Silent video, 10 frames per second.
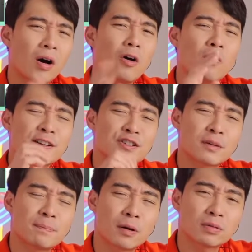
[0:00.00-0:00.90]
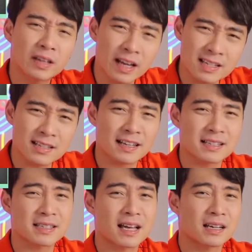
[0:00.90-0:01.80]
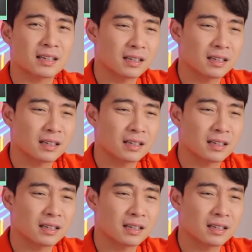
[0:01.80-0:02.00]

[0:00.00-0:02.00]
all vegetable tastes like sap.